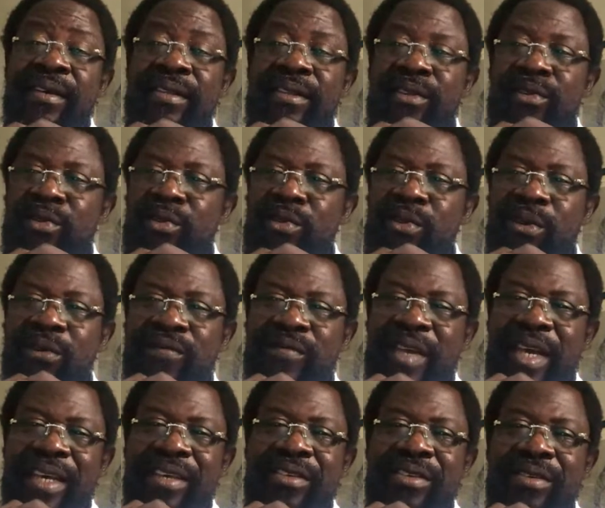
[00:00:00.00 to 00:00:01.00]
The role of
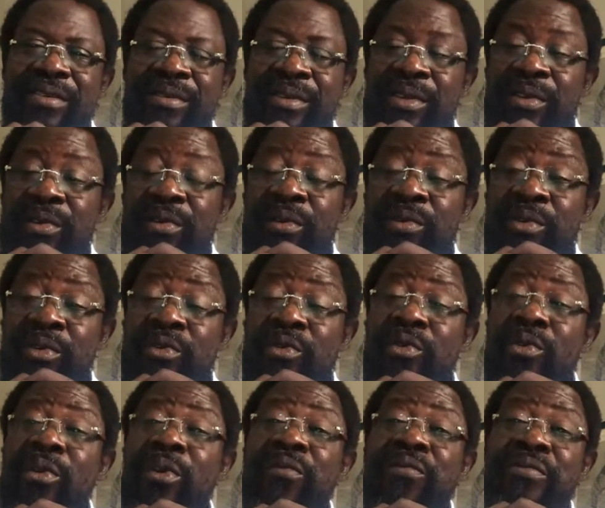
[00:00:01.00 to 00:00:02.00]
Niger the
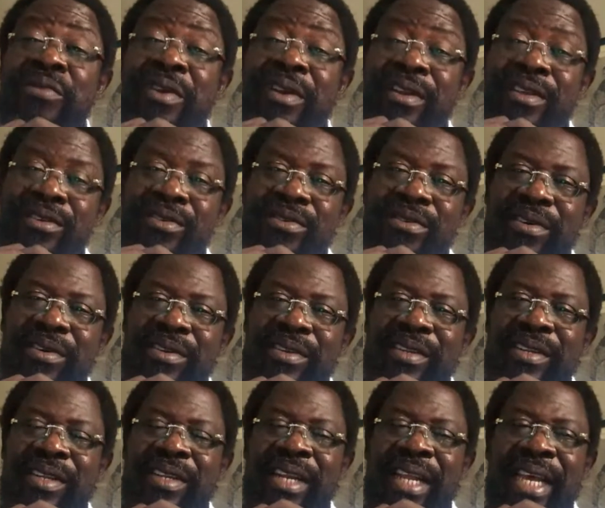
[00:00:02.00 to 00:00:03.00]
role of religion
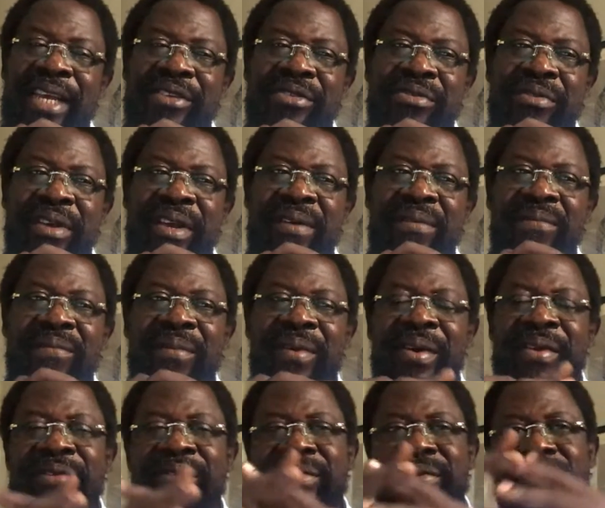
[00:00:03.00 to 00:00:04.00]
in the Nigerian
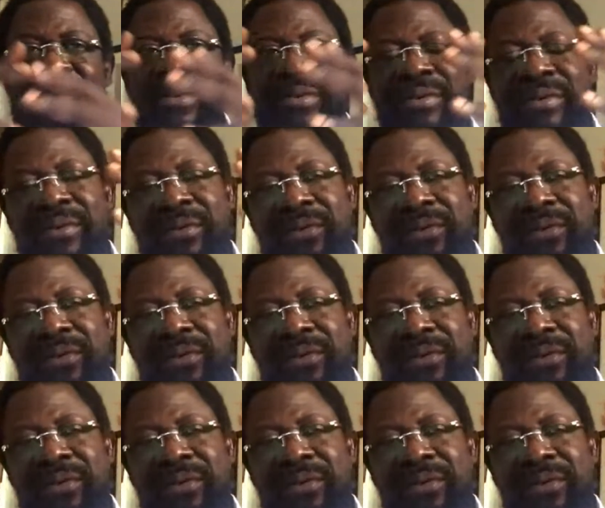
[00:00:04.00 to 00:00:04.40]
mess